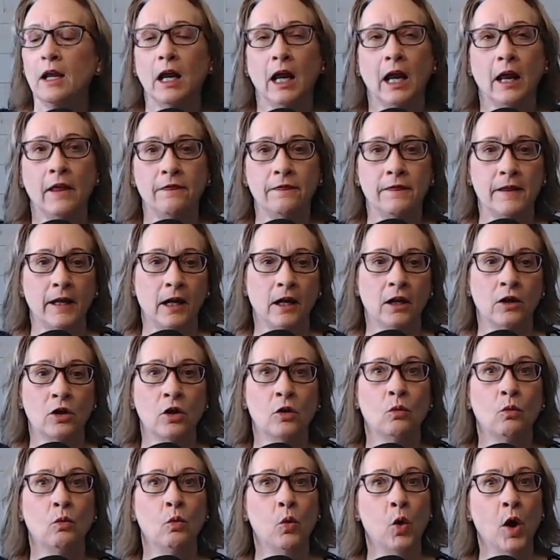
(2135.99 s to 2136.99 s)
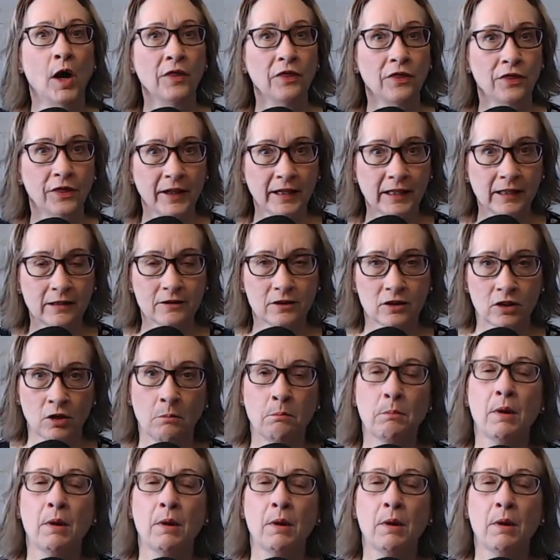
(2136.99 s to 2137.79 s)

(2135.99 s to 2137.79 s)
And then what things to